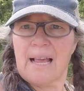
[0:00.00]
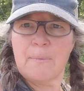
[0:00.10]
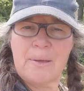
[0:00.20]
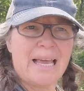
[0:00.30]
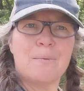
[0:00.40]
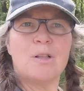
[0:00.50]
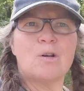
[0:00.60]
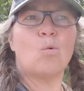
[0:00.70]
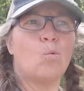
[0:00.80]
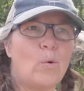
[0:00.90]
I became a
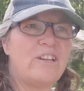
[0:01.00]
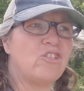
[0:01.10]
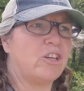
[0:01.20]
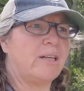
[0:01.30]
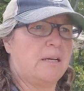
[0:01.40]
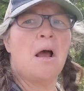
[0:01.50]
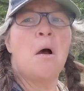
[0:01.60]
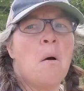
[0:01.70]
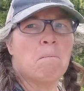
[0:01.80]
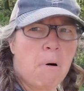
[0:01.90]
little rigid and
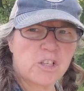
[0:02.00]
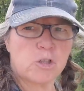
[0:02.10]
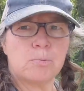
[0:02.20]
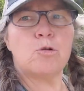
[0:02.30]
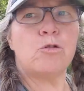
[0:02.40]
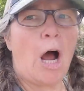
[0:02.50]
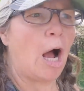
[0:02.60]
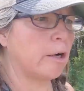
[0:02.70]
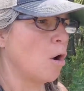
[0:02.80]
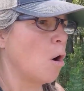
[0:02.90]
must
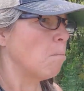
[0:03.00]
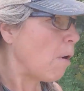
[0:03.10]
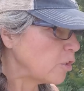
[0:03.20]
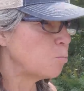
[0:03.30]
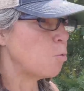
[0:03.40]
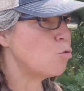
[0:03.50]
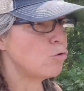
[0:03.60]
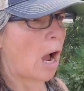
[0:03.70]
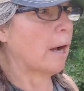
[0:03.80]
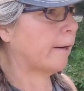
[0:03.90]
boondock, must
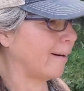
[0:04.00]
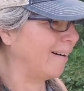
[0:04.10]
boondock,